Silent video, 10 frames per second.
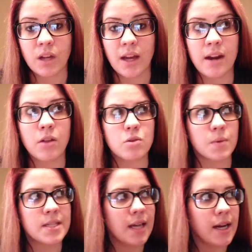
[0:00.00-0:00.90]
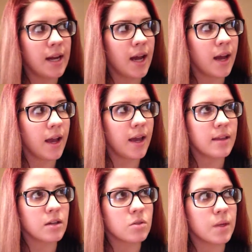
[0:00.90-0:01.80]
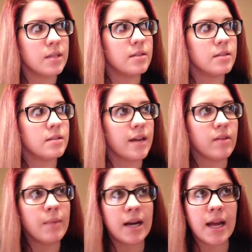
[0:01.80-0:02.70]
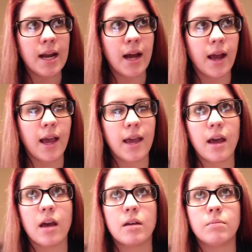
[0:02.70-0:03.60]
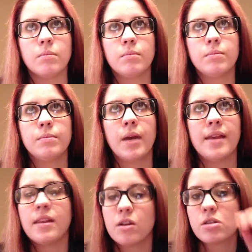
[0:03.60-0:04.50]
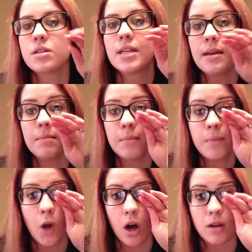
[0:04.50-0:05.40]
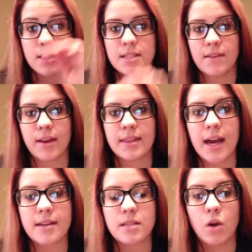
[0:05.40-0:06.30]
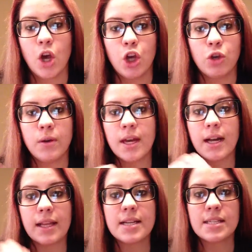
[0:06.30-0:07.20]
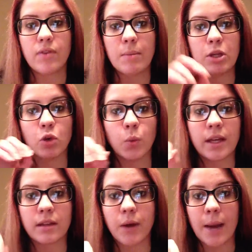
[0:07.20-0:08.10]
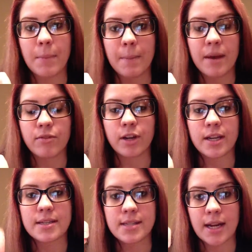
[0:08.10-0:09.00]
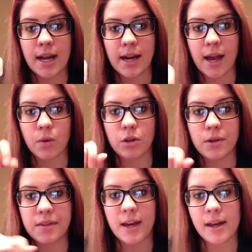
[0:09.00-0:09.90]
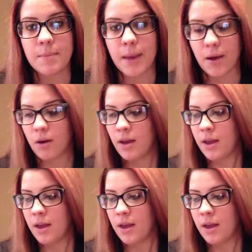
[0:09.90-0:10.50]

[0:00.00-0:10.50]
I know there's one Sunday night, there's one every Monday night, and then there's team calls and stuff like that. So you get a list of them in your weekly wrap up every Sunday night when you get that email.